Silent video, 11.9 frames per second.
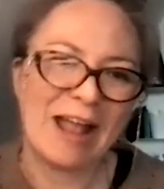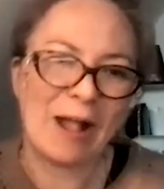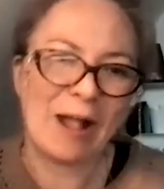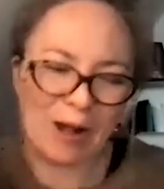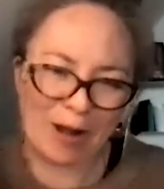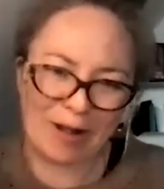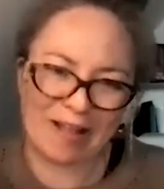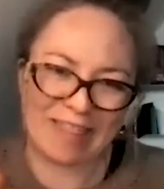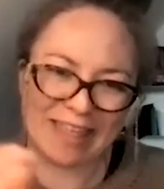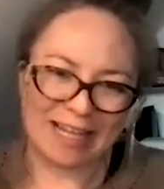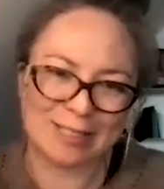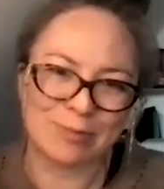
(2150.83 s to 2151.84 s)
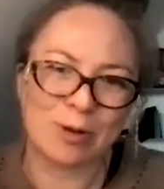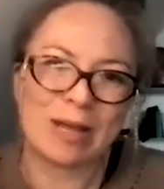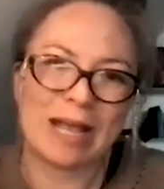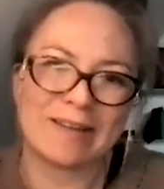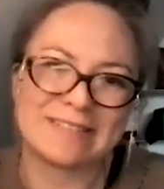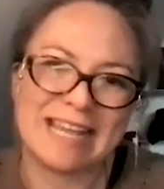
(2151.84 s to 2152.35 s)
that's where we
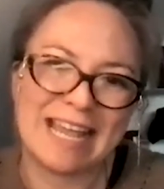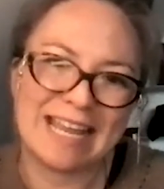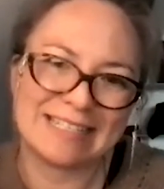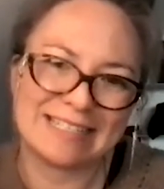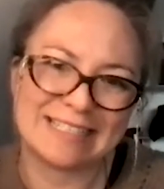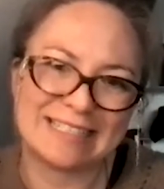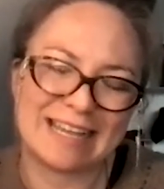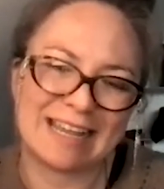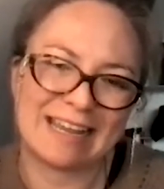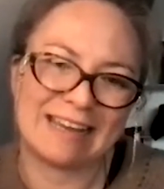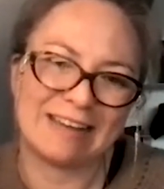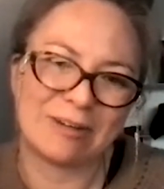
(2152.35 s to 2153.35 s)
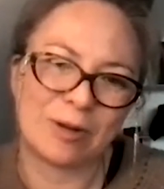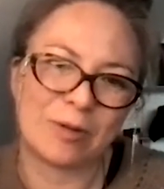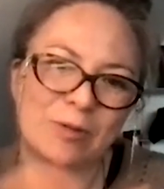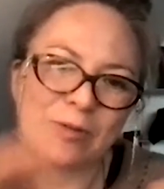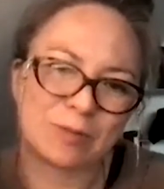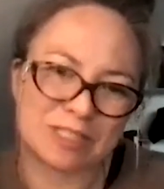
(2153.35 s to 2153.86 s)
have to end today.
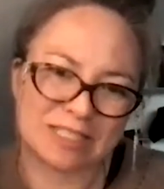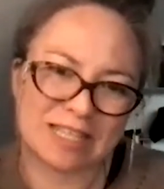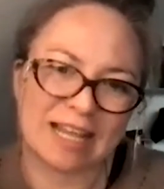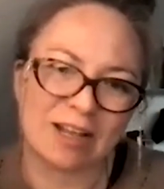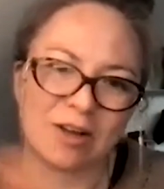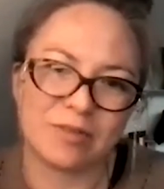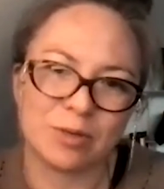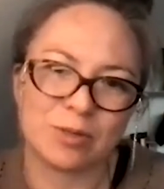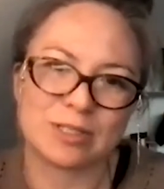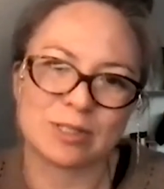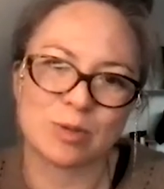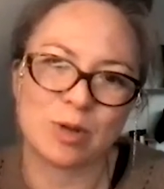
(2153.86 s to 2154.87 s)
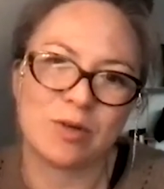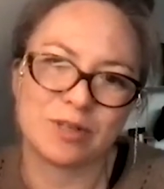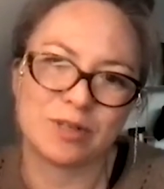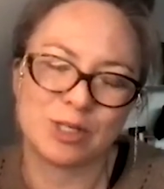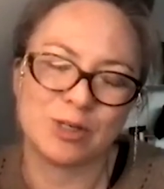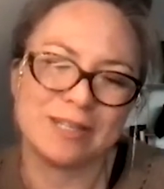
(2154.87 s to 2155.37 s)
And just thank our viewers as well for
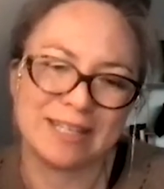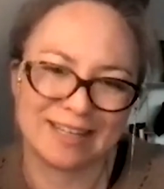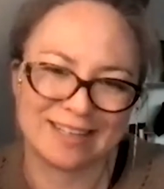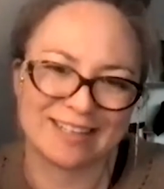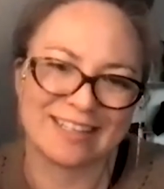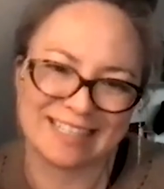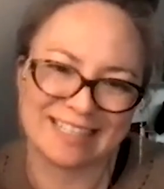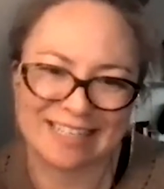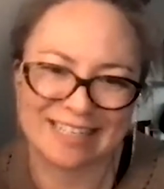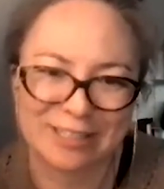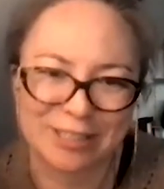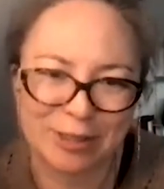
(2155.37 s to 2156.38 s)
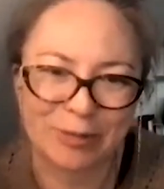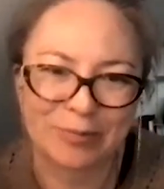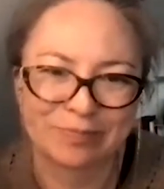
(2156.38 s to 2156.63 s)
tuning in and listening too.